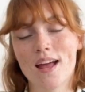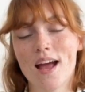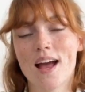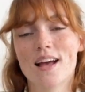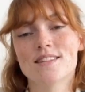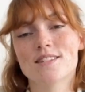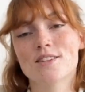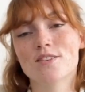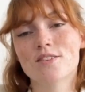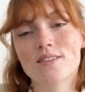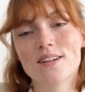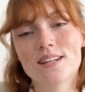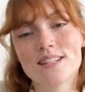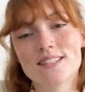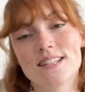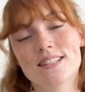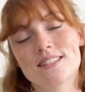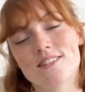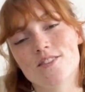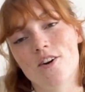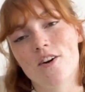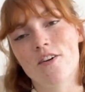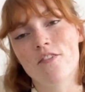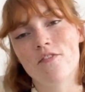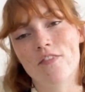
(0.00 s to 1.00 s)
As long as
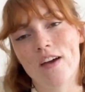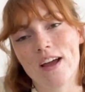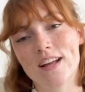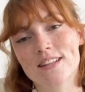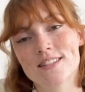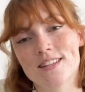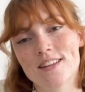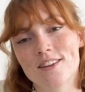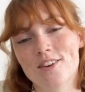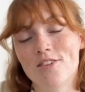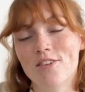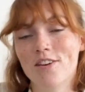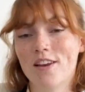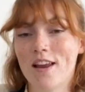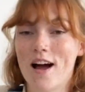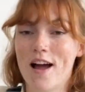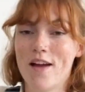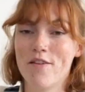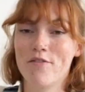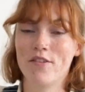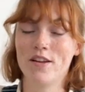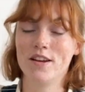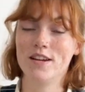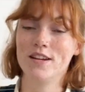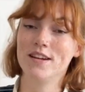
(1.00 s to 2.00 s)
it's not affecting your
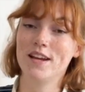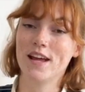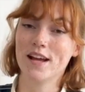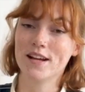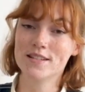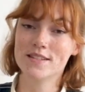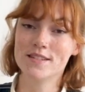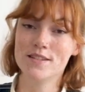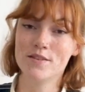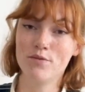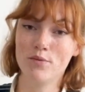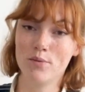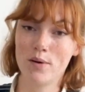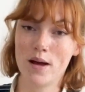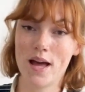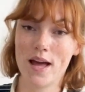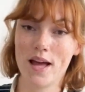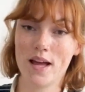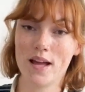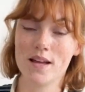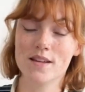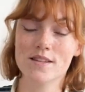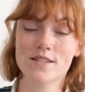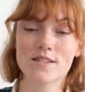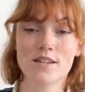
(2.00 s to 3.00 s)
life in a negative
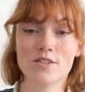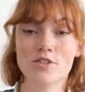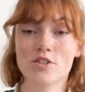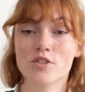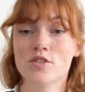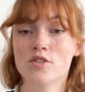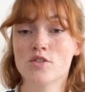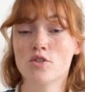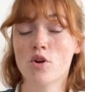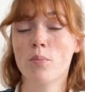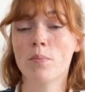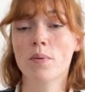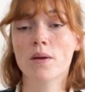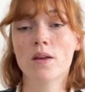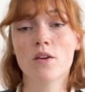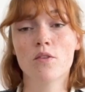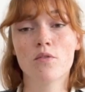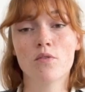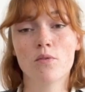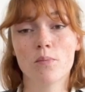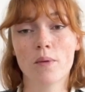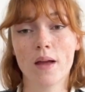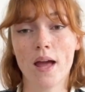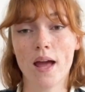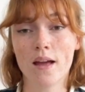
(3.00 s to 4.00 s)
way, such as stopping you
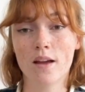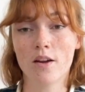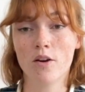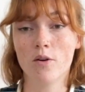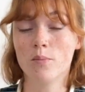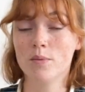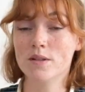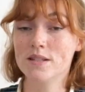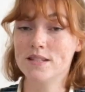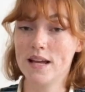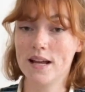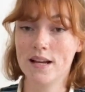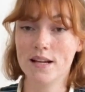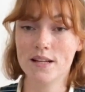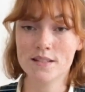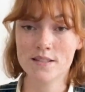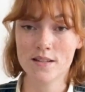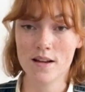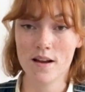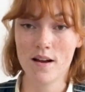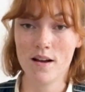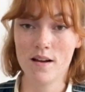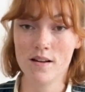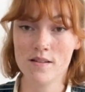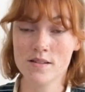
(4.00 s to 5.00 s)
from getting on with daily
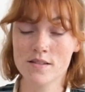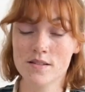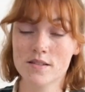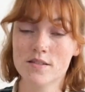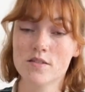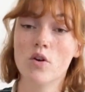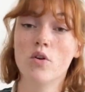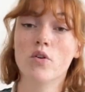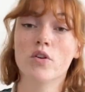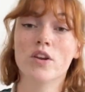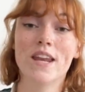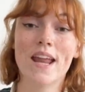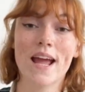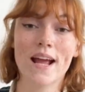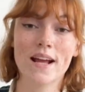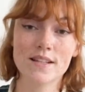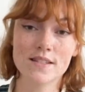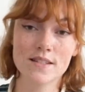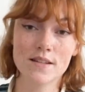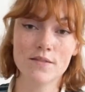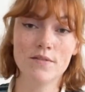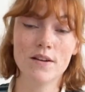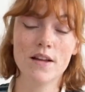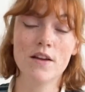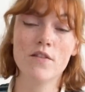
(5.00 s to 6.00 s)
tasks or
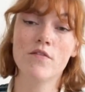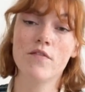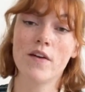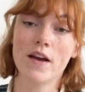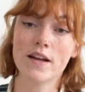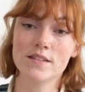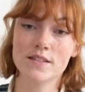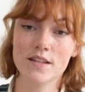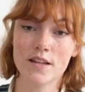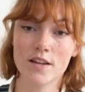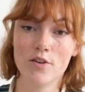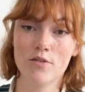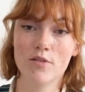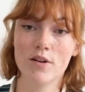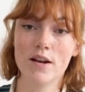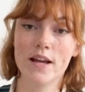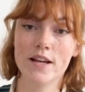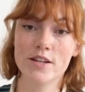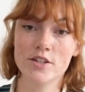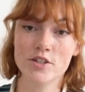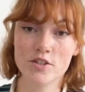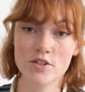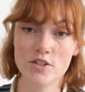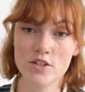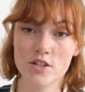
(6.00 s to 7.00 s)
negatively affecting your
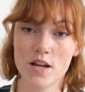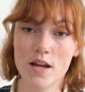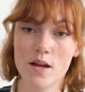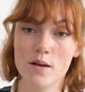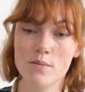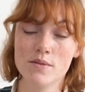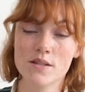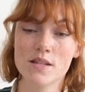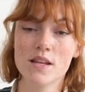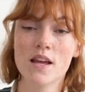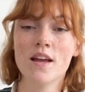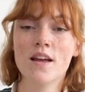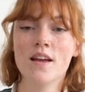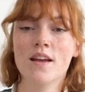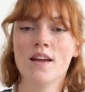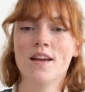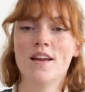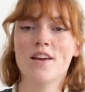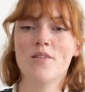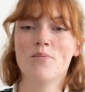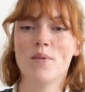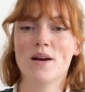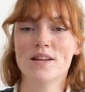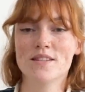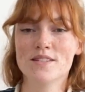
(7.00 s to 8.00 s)
relationships,
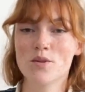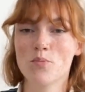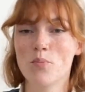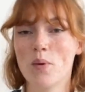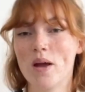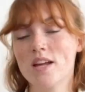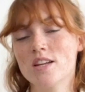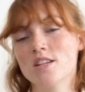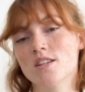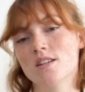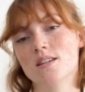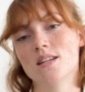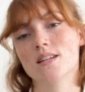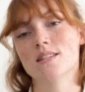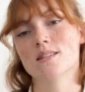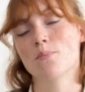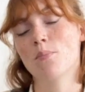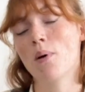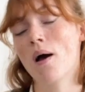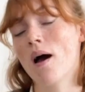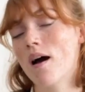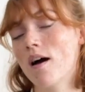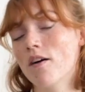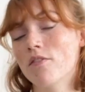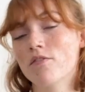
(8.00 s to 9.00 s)
masturbation is a
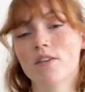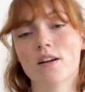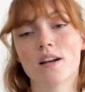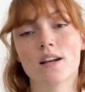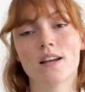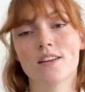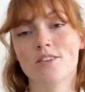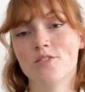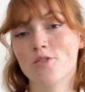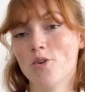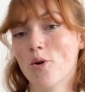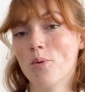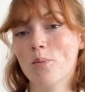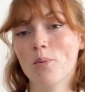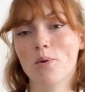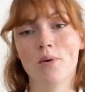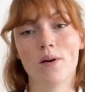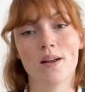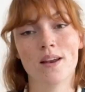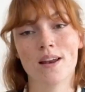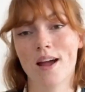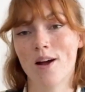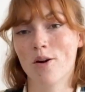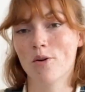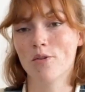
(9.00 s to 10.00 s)
perfectly normal
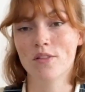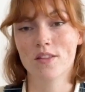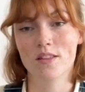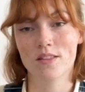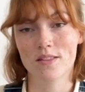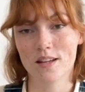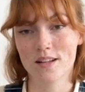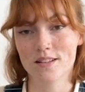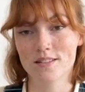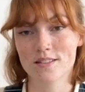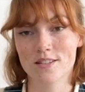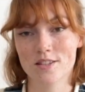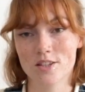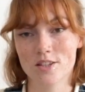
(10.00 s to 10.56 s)
and healthy thing to